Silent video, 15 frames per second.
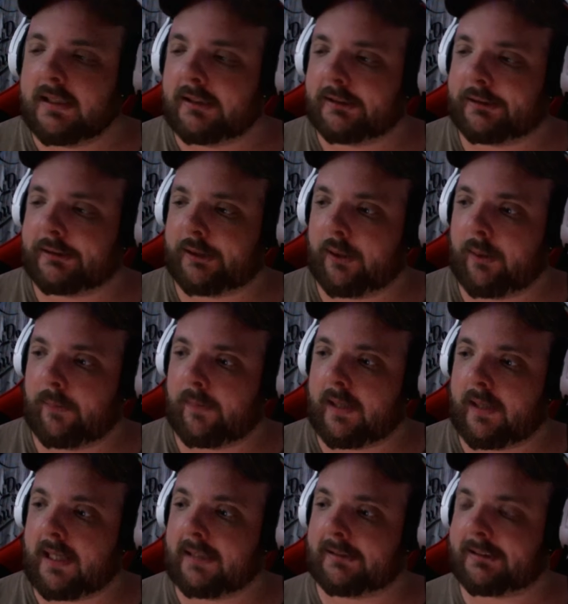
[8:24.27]
So
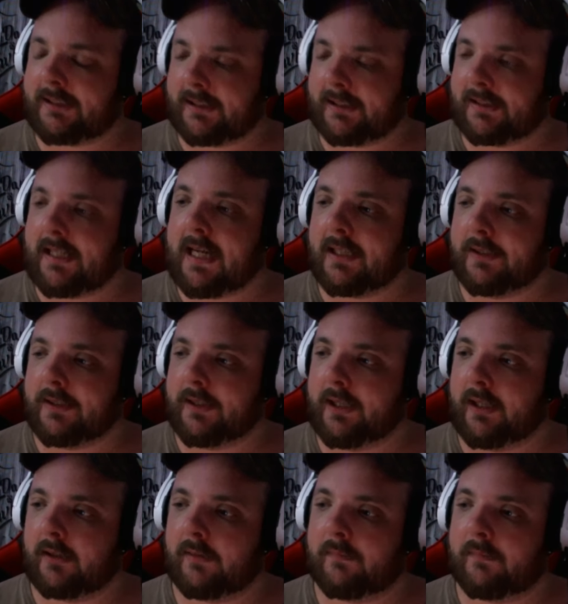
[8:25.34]
I stick that in
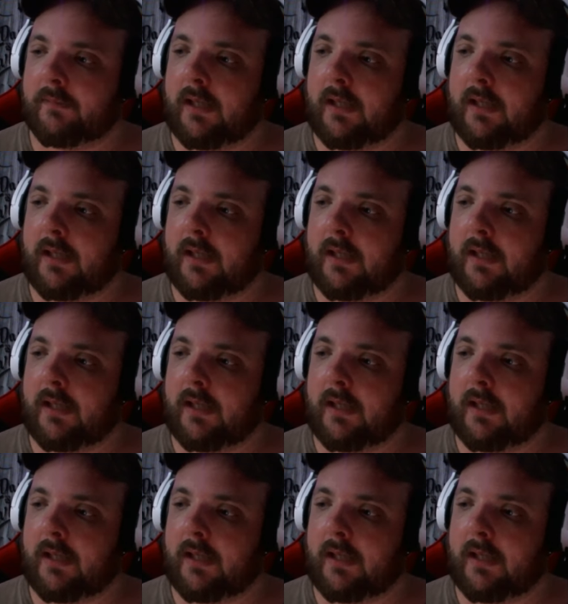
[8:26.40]
there.